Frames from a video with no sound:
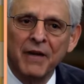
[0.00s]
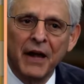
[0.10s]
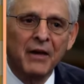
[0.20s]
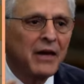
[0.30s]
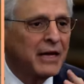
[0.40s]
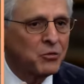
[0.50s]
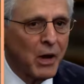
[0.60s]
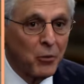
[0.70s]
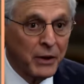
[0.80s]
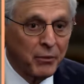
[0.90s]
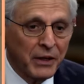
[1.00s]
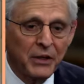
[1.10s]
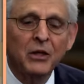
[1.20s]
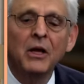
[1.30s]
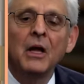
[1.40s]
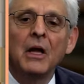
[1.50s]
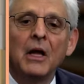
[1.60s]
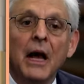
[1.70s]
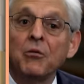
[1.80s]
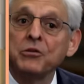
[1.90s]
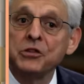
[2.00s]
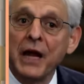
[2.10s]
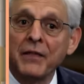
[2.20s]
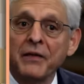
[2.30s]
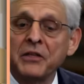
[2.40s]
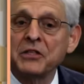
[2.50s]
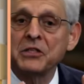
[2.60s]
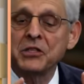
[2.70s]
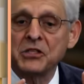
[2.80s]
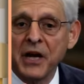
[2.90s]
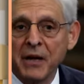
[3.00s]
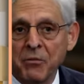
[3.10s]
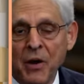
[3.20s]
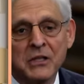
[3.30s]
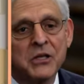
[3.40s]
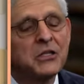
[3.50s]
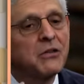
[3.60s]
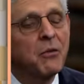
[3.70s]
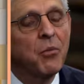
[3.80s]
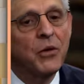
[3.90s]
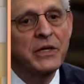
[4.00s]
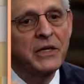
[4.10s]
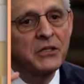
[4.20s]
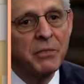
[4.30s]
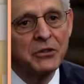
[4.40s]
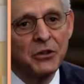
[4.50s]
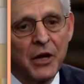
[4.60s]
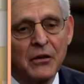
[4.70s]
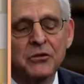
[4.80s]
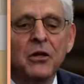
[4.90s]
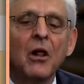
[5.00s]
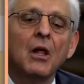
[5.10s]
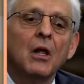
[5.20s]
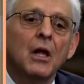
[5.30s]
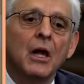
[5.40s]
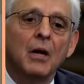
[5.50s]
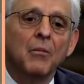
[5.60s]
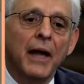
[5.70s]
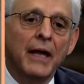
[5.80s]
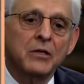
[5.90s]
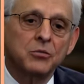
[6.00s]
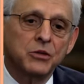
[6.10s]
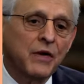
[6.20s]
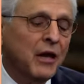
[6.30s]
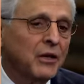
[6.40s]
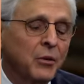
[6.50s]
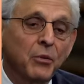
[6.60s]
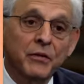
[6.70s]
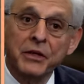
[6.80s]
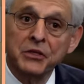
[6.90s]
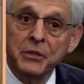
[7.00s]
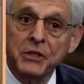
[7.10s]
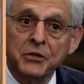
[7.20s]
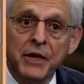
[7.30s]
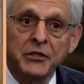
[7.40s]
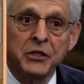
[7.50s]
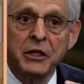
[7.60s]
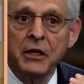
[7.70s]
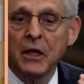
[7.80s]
and valid. That's why we appealed. I will say that this is the same process of appointing special counsel as was followed in the previous administration